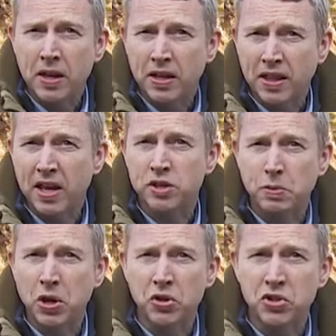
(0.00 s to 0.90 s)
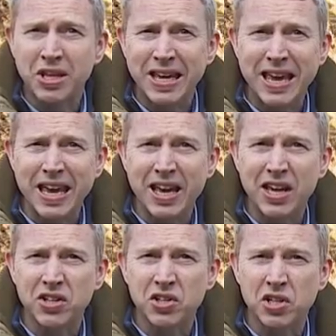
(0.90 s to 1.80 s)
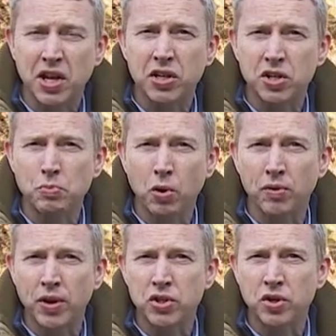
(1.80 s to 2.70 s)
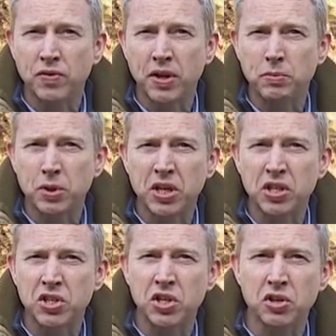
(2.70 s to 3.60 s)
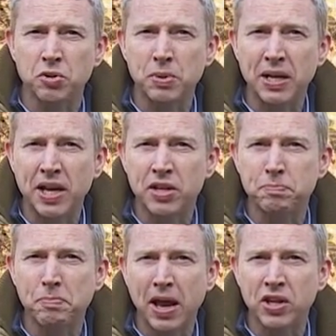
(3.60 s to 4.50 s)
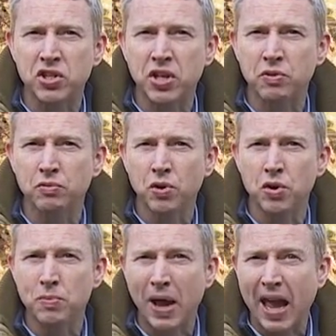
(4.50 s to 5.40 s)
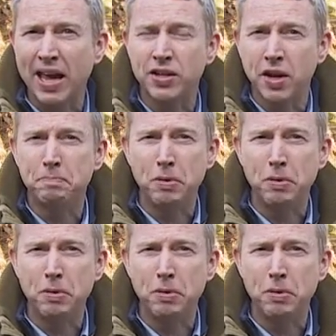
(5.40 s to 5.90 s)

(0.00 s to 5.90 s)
Now that's because the Kia is a slightly smaller SUV with considerably less backseat room and a